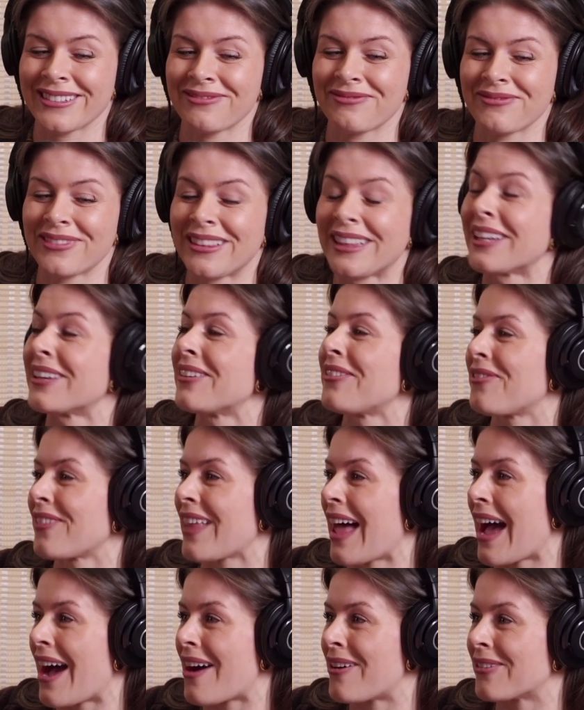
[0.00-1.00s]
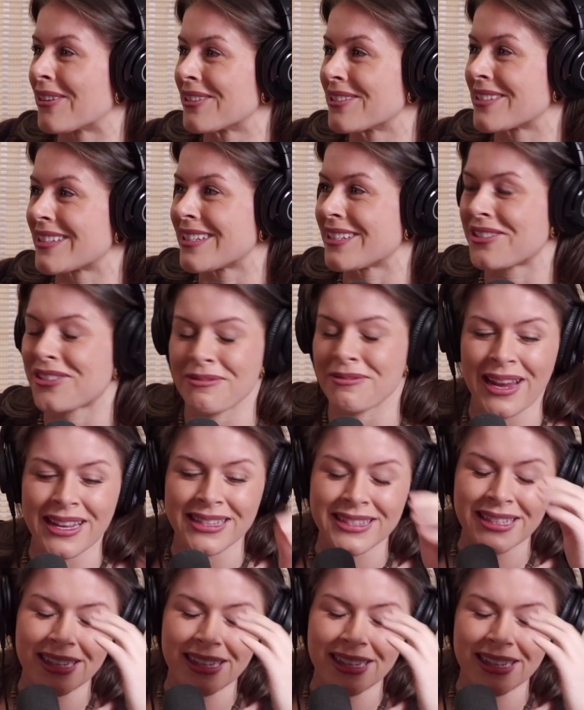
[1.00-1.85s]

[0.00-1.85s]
little flowers that she paints.